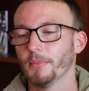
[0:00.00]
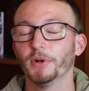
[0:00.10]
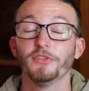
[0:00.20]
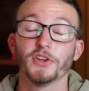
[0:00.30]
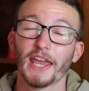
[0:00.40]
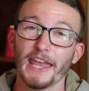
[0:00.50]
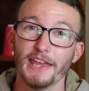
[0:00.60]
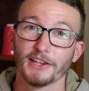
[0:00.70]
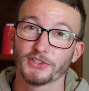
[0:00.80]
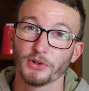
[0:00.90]
But if you
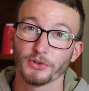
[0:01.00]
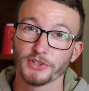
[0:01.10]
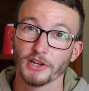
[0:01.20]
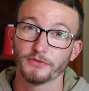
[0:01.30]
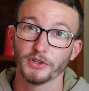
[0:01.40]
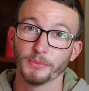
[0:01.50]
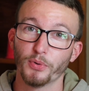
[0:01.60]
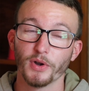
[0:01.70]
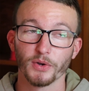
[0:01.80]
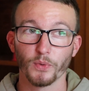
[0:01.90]
can't exert yourself to the
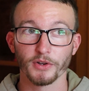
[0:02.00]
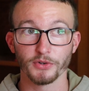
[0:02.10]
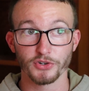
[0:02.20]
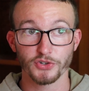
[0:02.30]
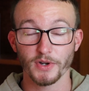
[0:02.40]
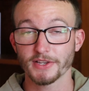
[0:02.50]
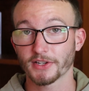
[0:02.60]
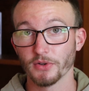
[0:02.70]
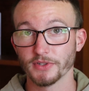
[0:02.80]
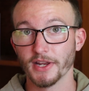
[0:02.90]
point where your stress
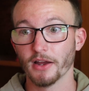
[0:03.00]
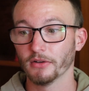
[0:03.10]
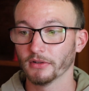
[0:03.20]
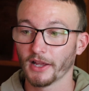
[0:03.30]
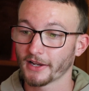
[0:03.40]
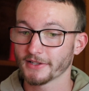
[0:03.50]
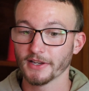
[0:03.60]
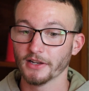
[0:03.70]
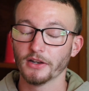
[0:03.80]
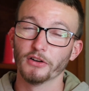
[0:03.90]
goes down, like I said,